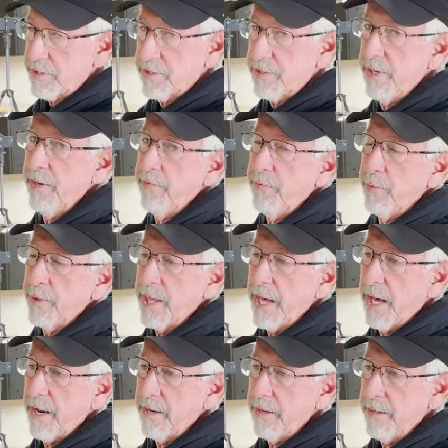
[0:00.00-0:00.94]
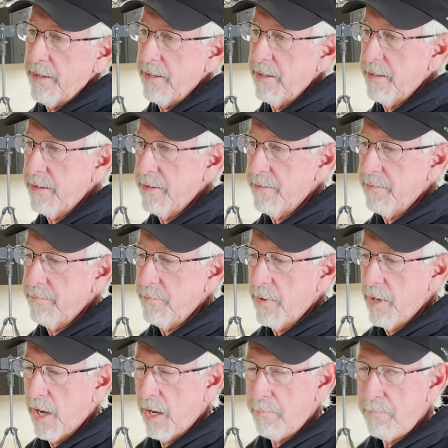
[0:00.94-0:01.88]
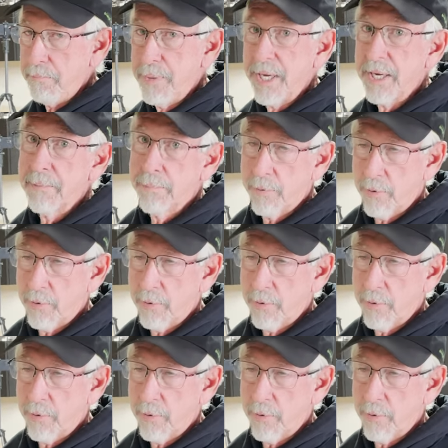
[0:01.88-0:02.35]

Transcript: stiff without a big